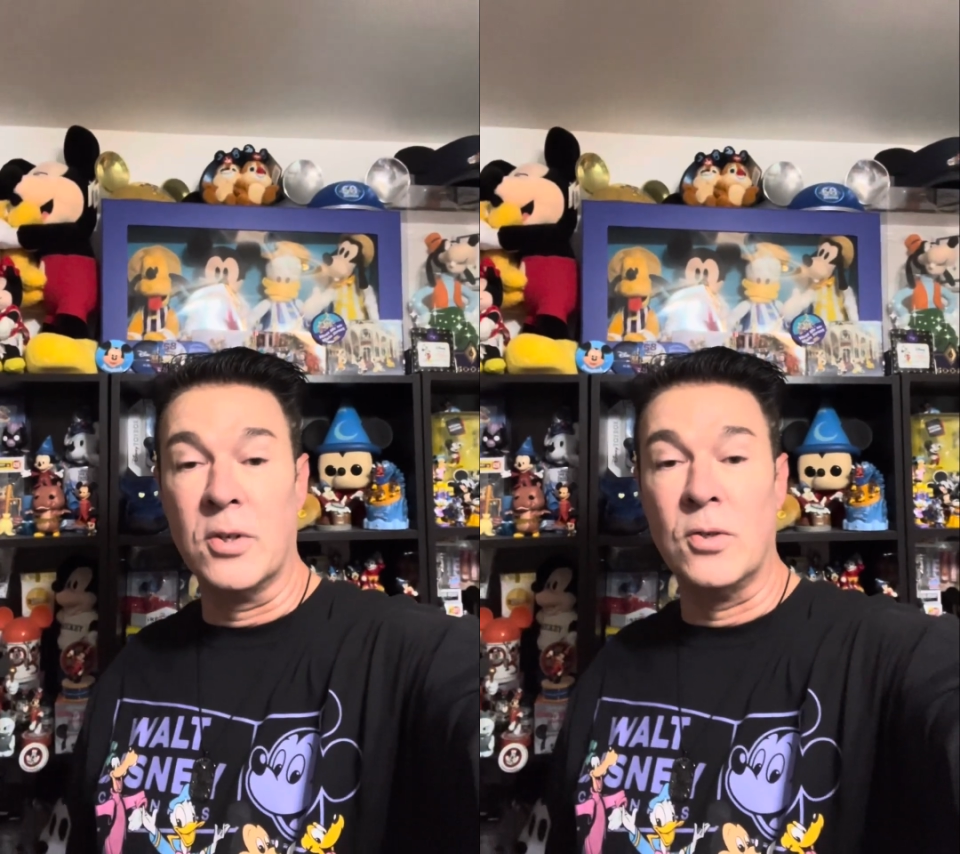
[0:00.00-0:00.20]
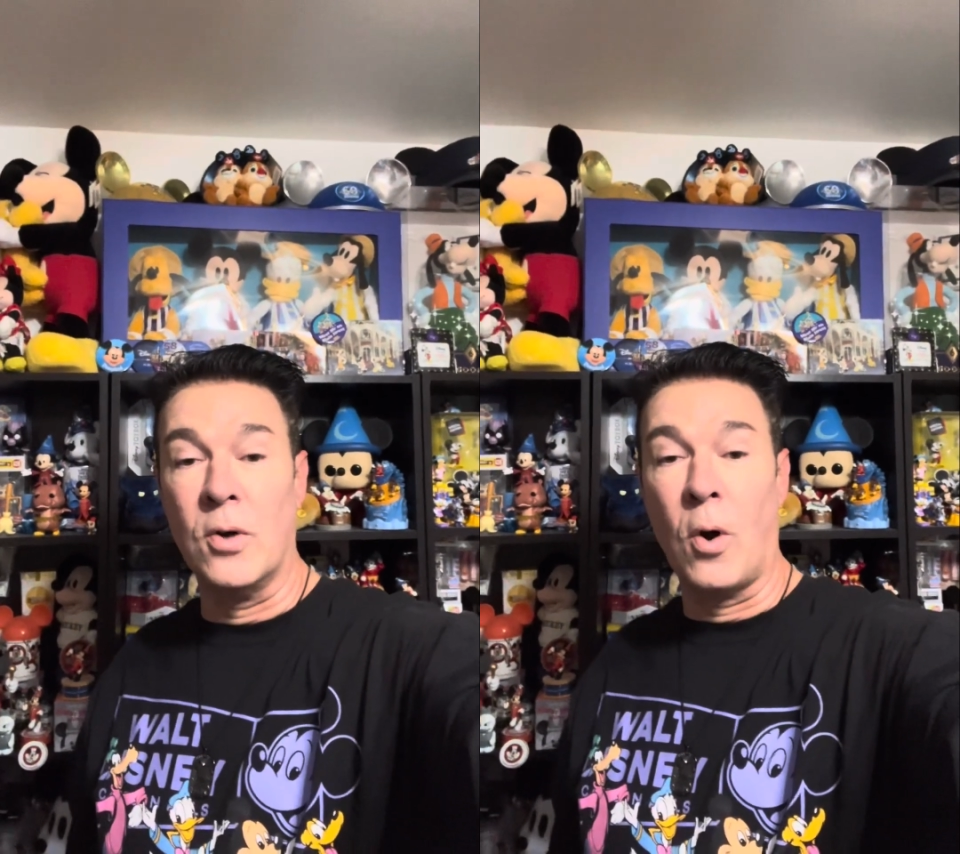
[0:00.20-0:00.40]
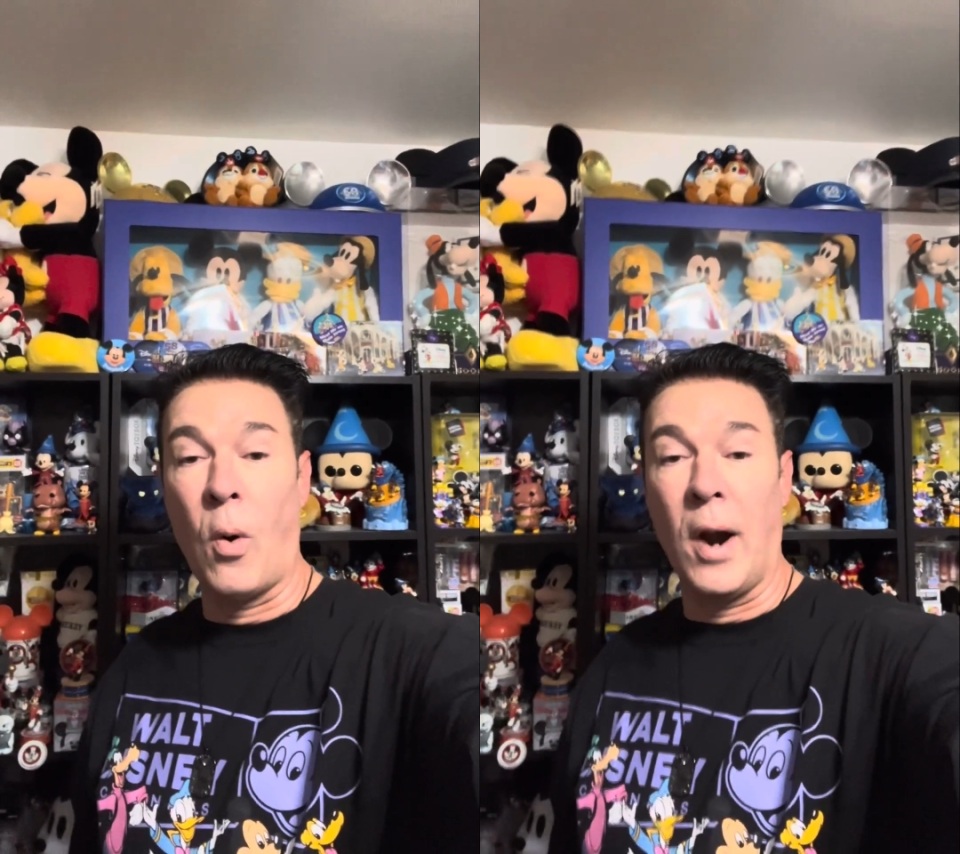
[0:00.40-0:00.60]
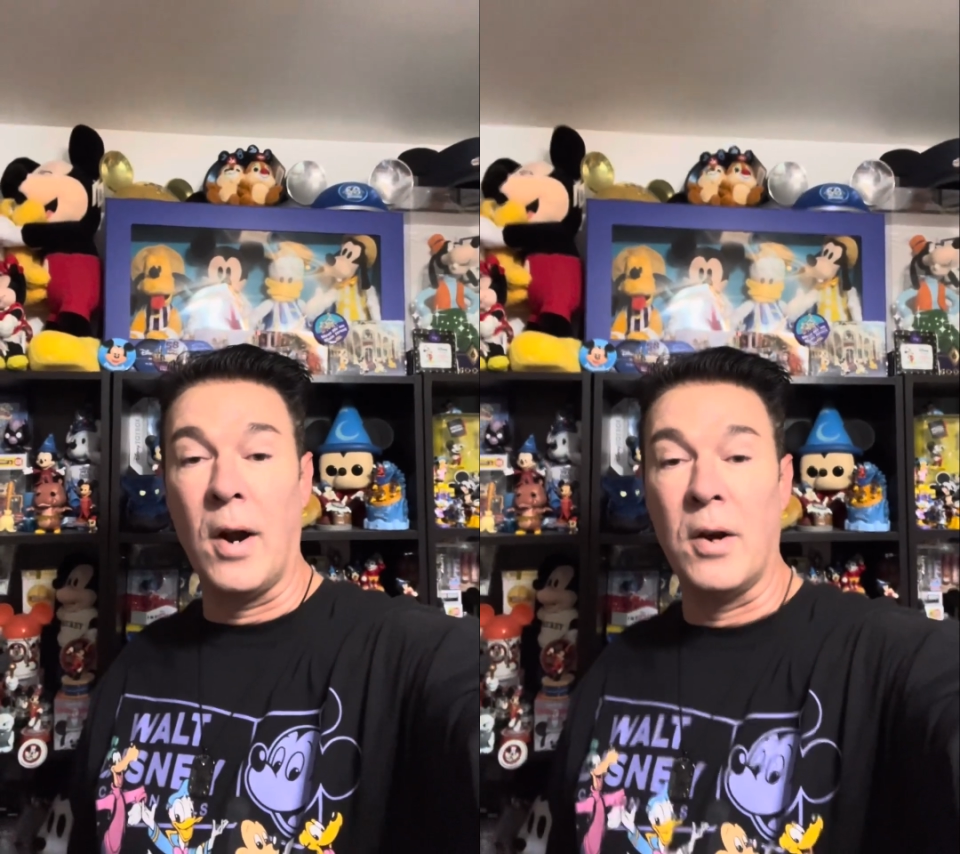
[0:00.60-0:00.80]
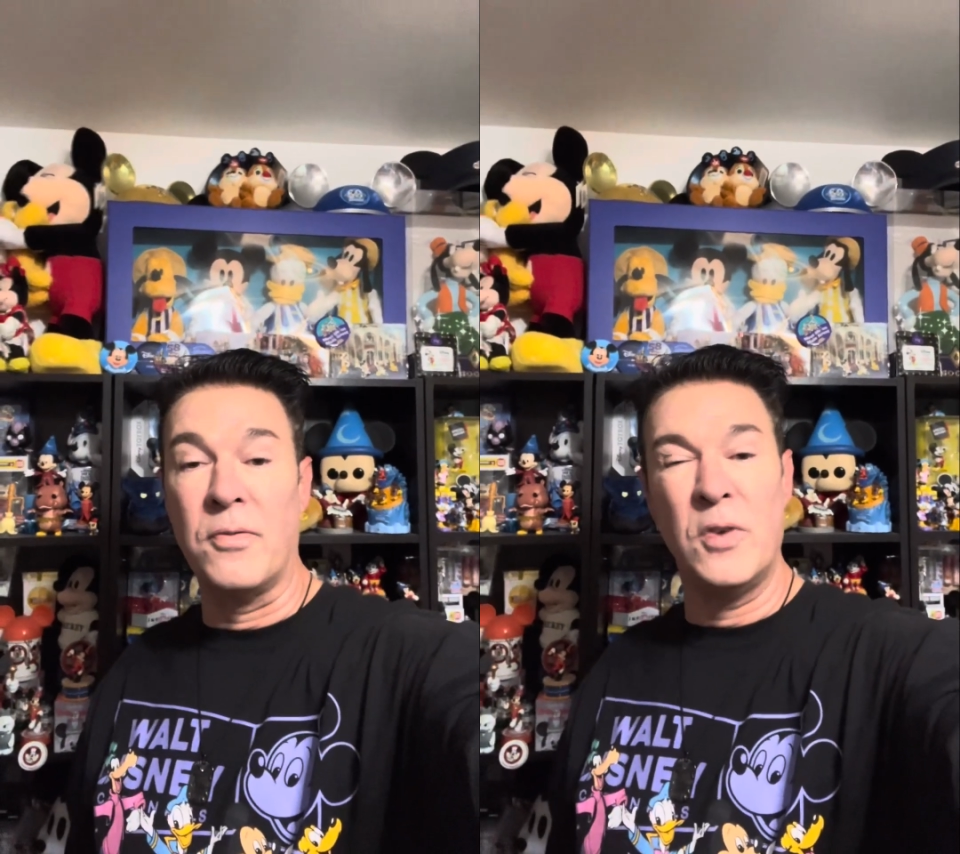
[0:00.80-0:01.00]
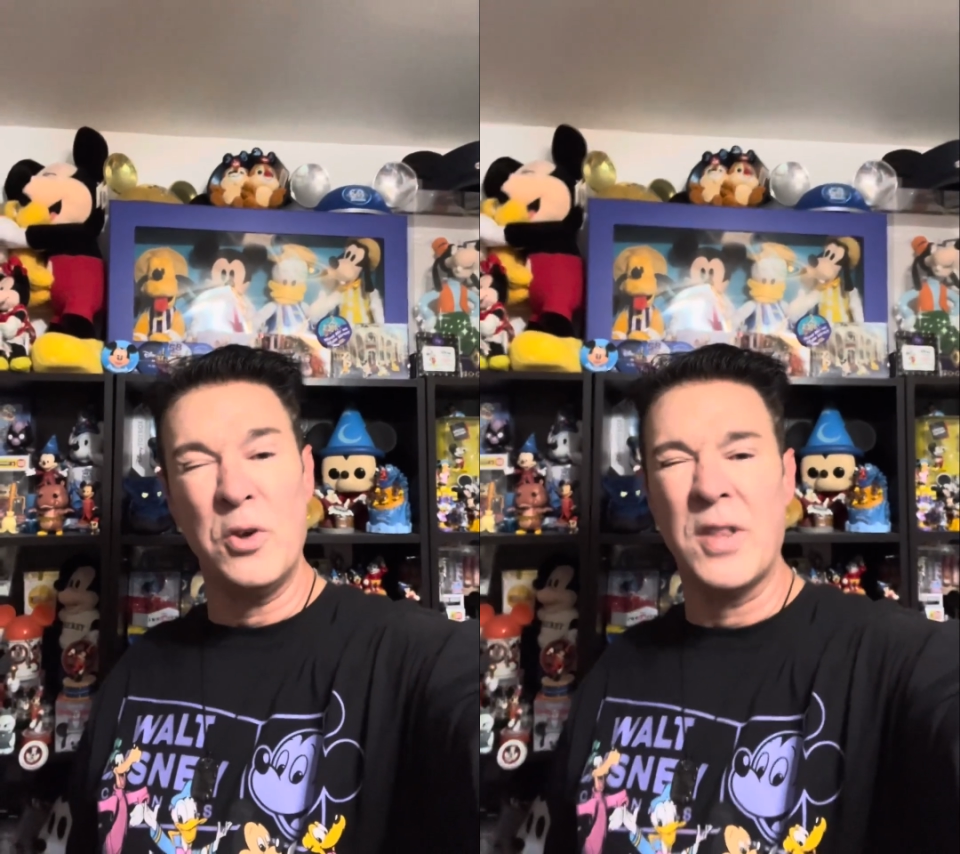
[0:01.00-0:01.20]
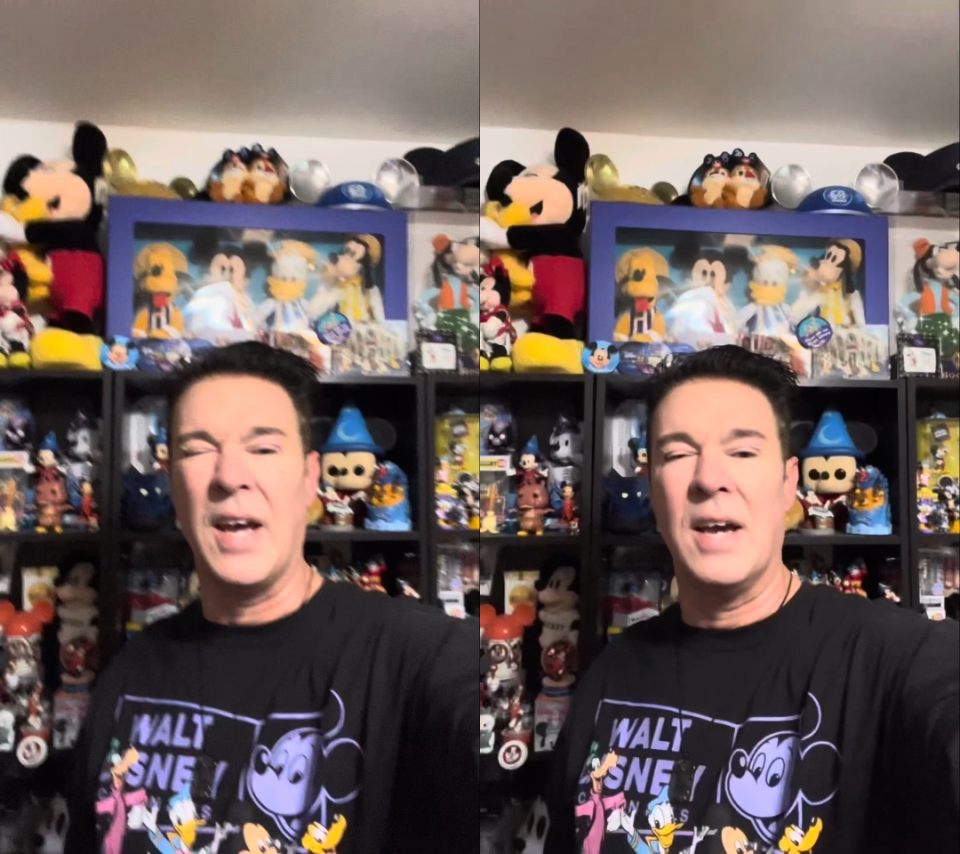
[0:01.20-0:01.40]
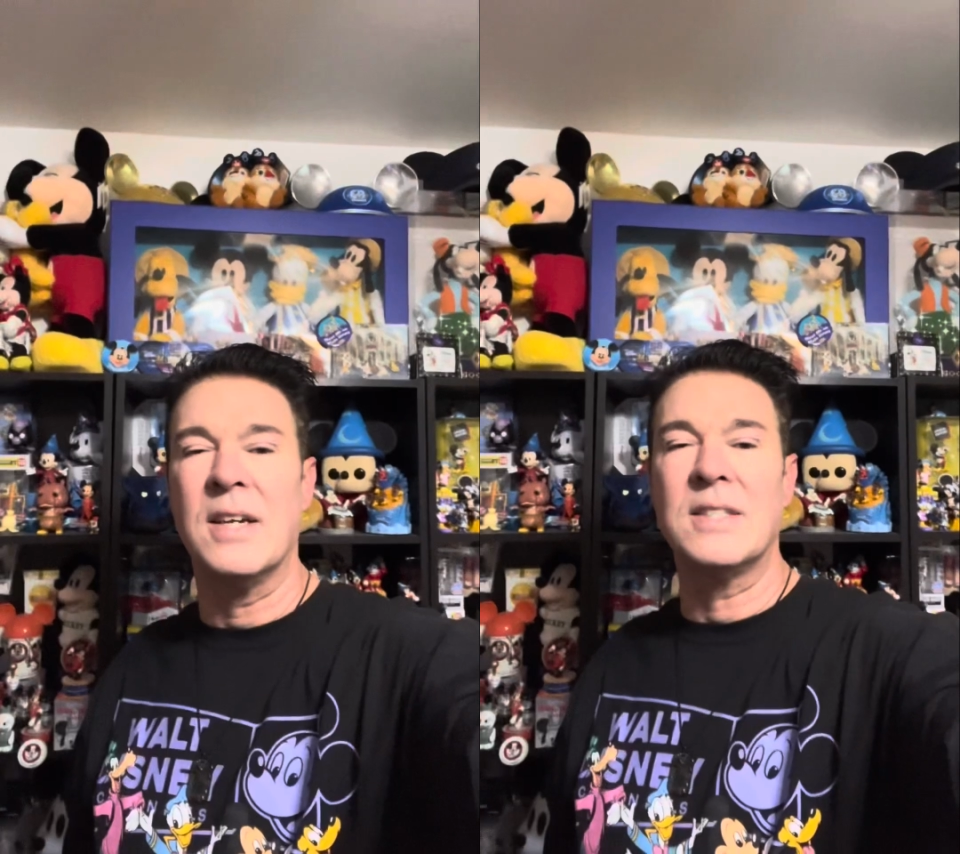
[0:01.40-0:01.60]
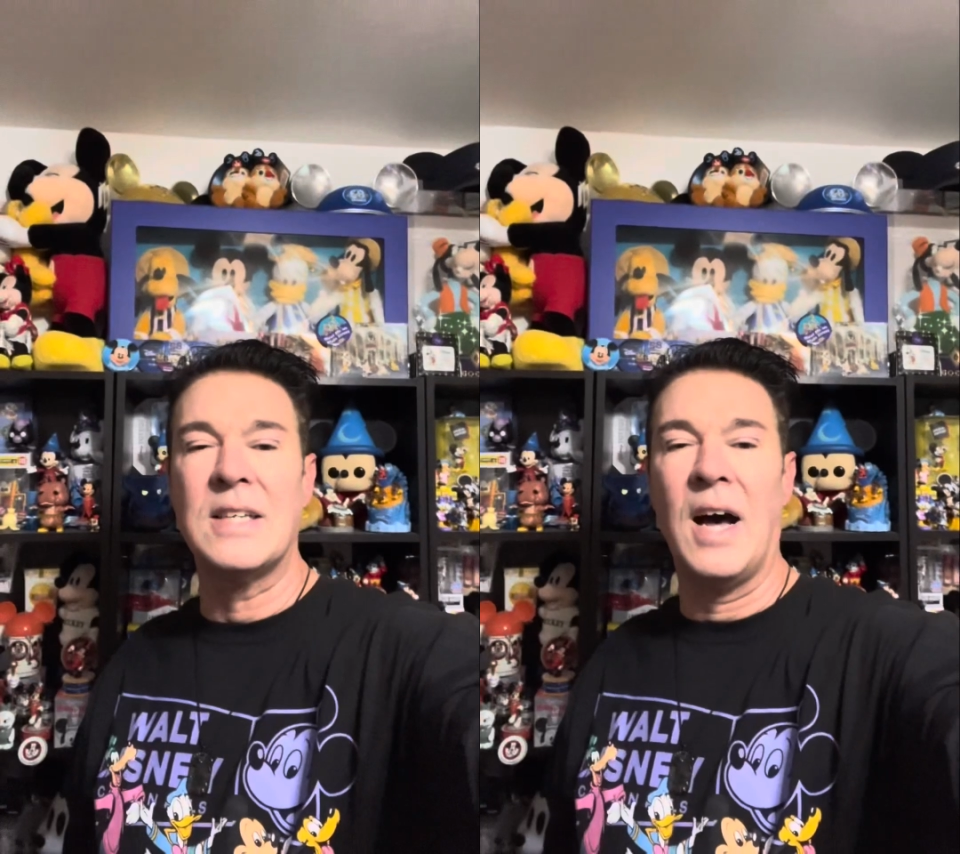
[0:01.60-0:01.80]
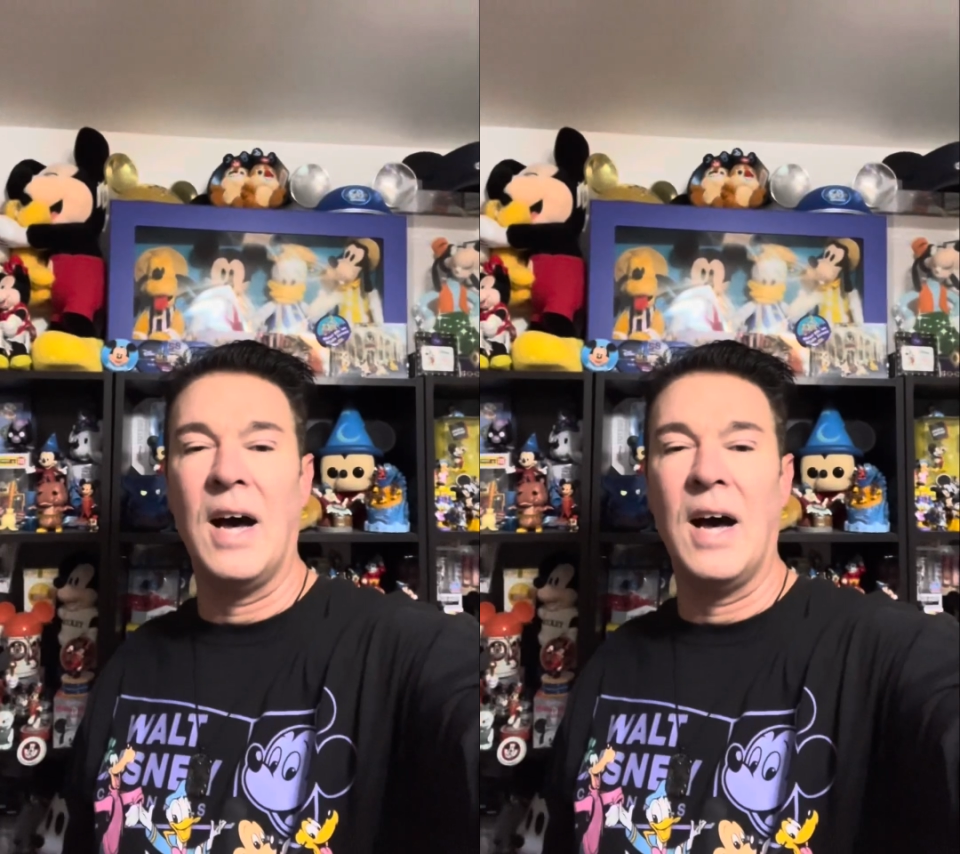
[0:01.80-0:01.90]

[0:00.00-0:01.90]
to acquire a few things